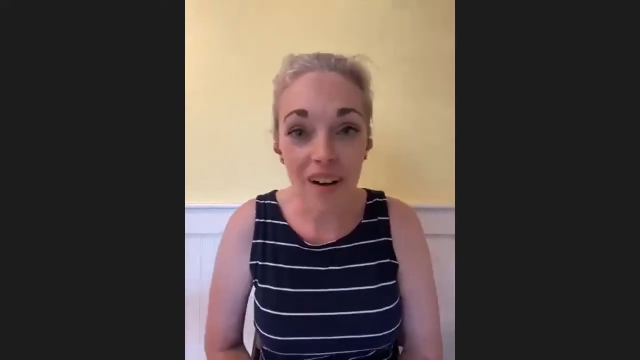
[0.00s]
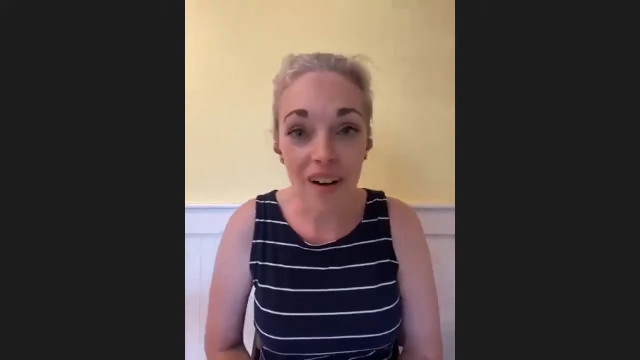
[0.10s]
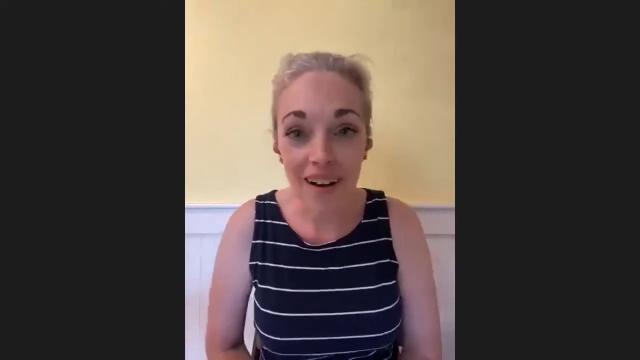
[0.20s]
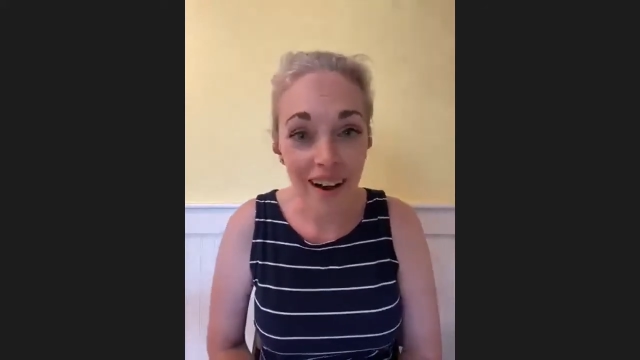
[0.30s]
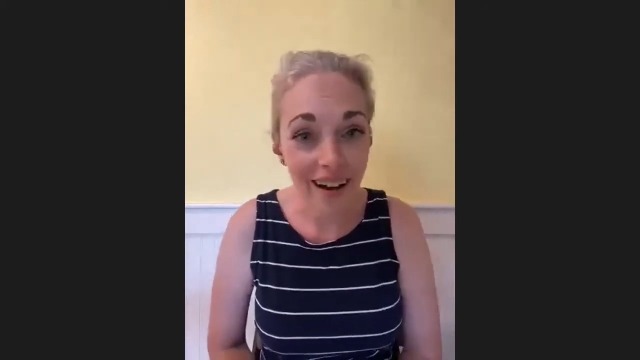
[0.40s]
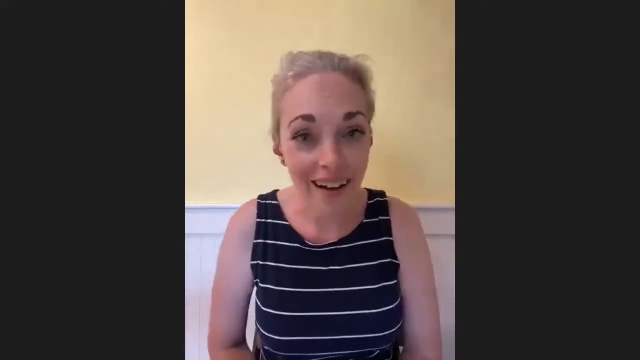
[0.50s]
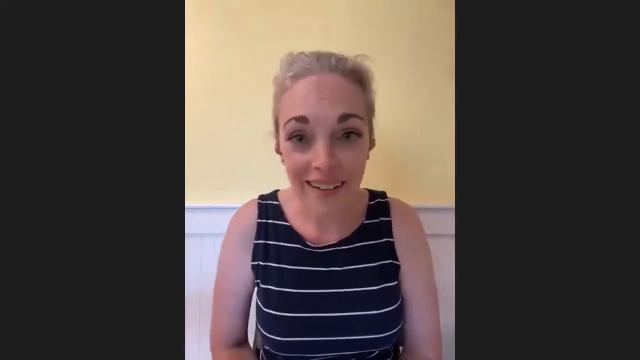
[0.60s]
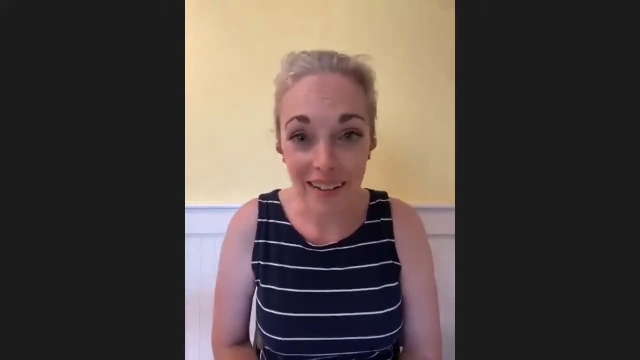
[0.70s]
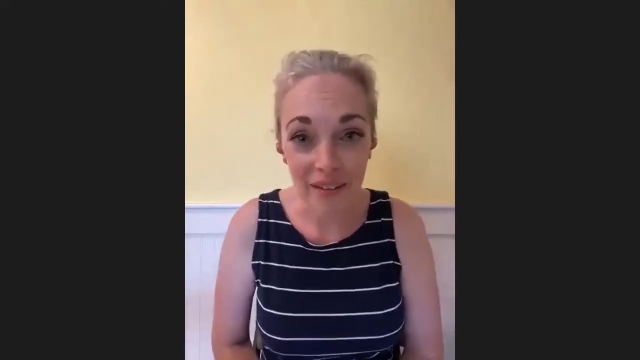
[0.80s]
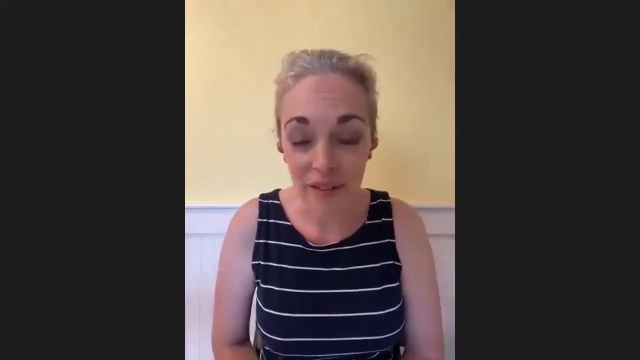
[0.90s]
and people
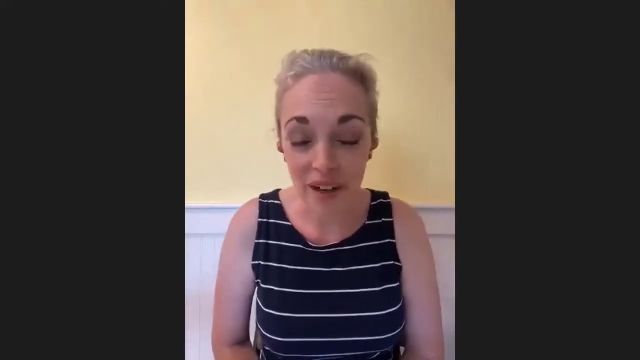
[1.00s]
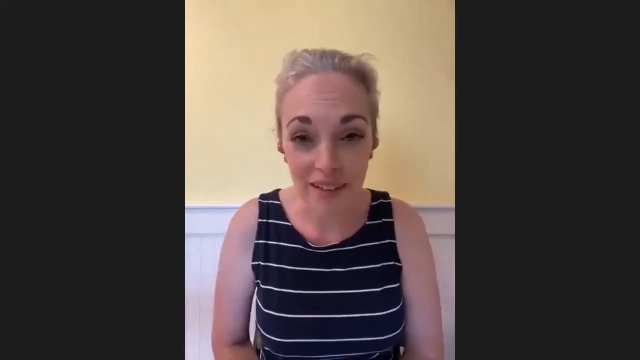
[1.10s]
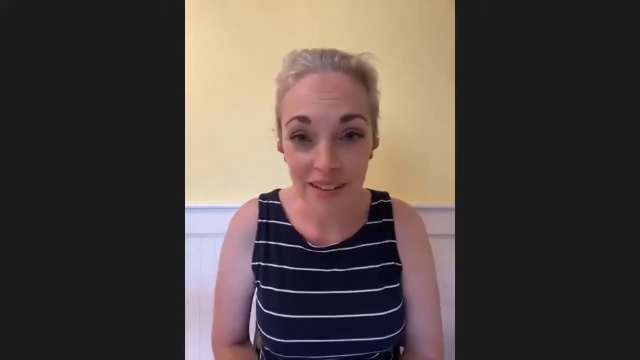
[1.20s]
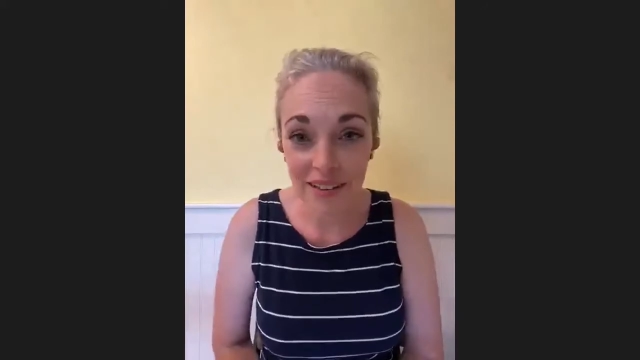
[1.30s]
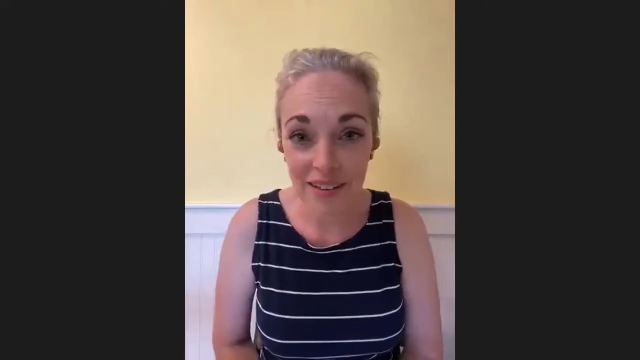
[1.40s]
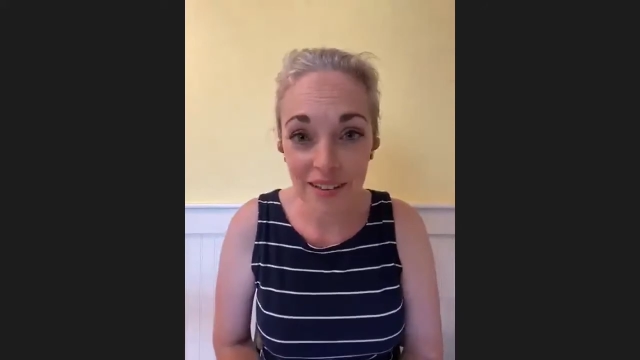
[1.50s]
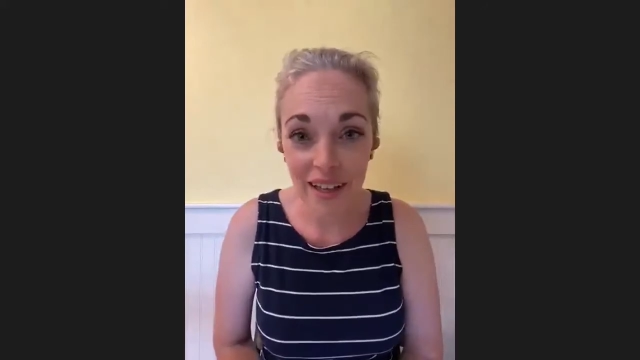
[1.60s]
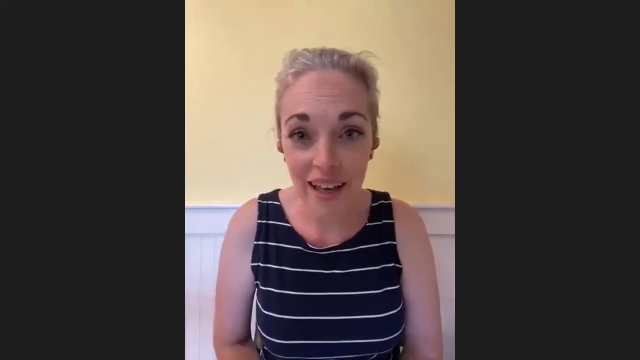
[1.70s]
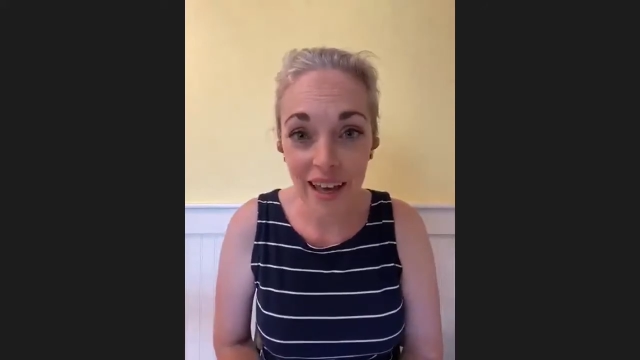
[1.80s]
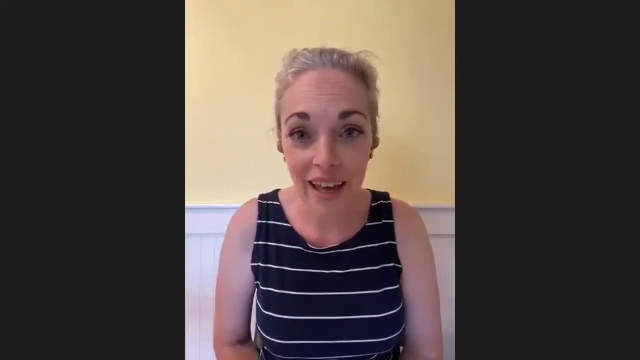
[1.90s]
will talk kindly of
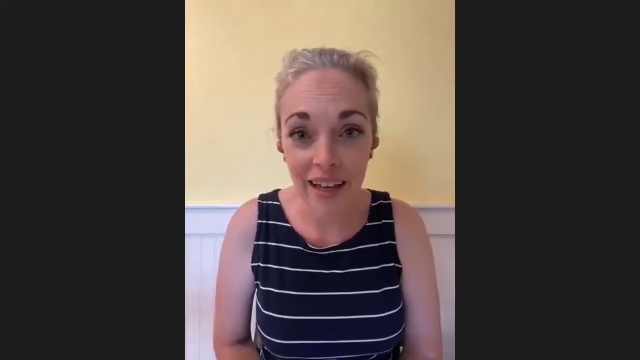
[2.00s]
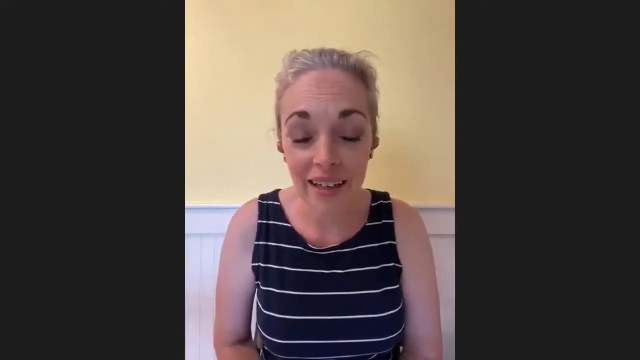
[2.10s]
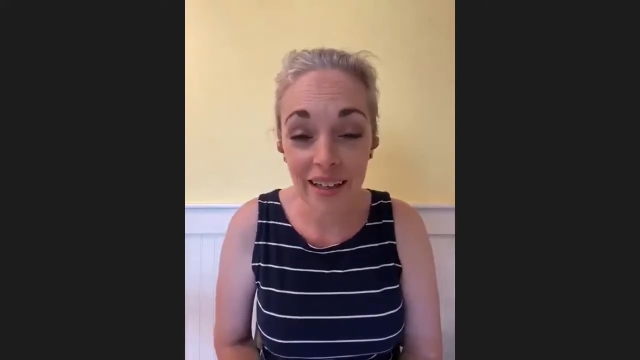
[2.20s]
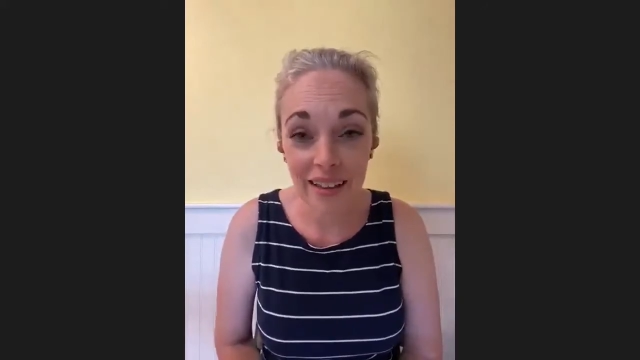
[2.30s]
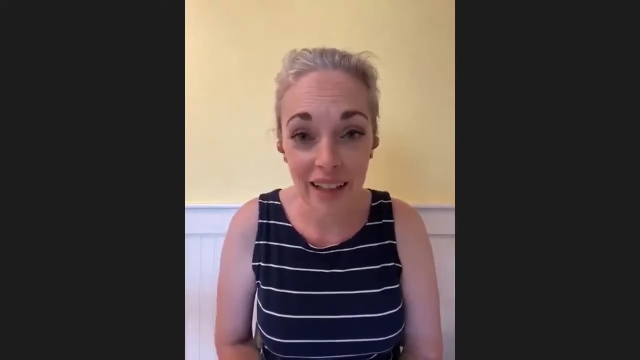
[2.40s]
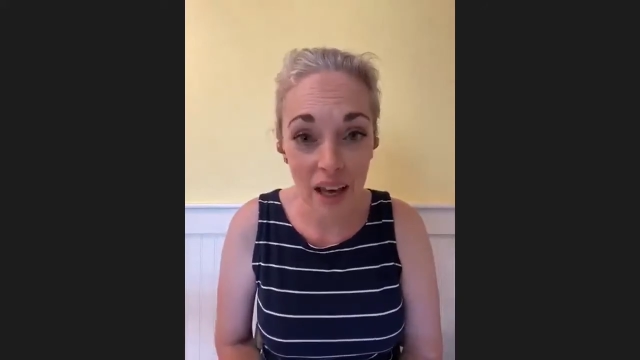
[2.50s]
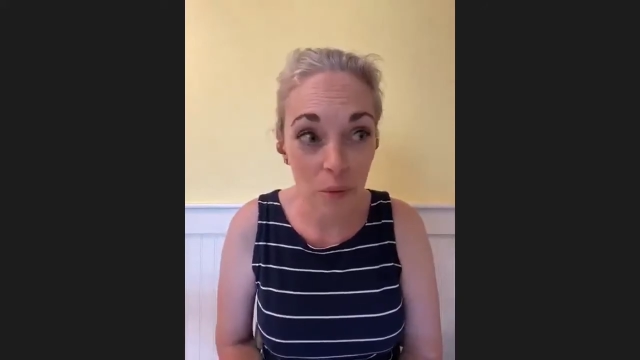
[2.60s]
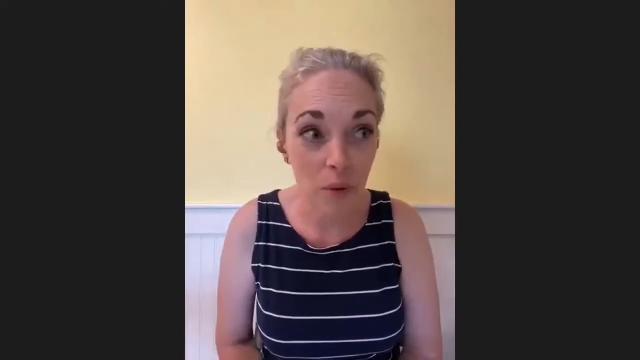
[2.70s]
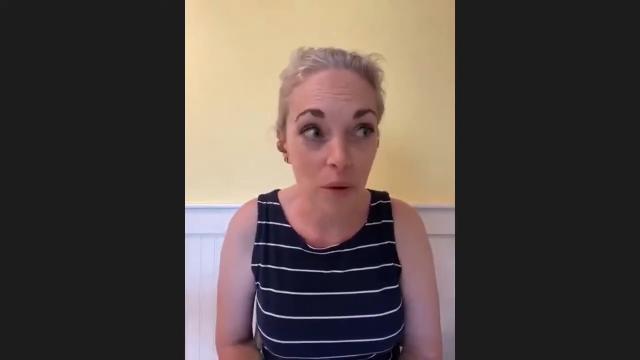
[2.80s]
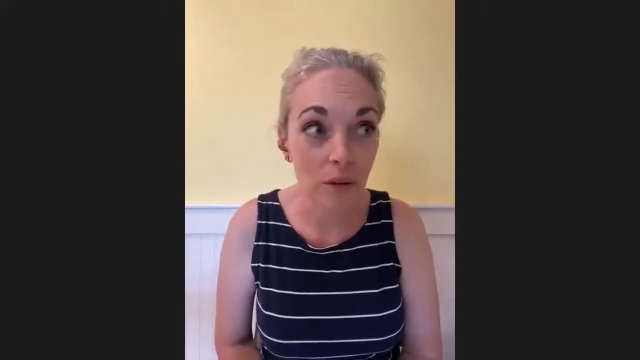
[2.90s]
us, and
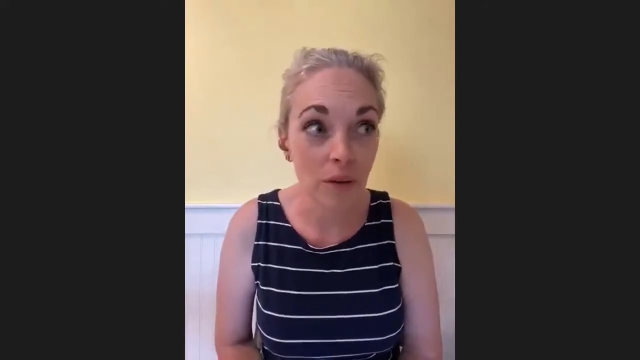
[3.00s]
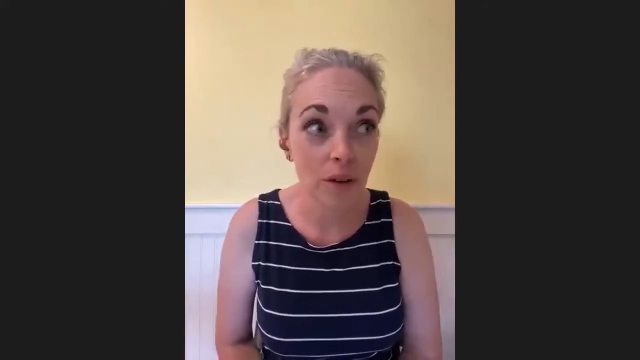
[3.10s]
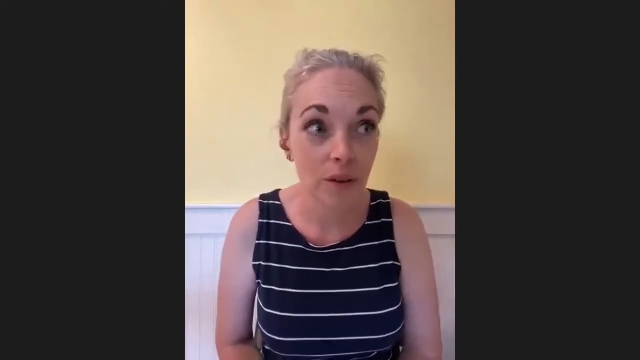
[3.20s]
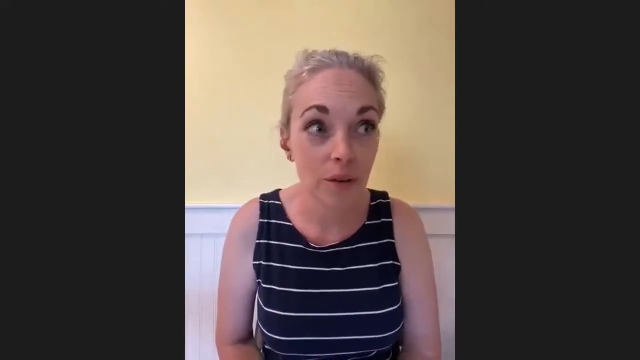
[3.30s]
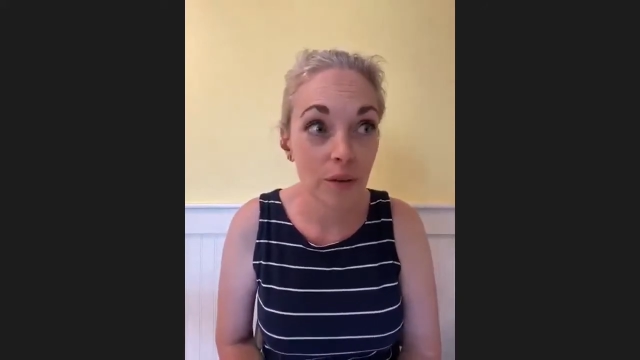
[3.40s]
they will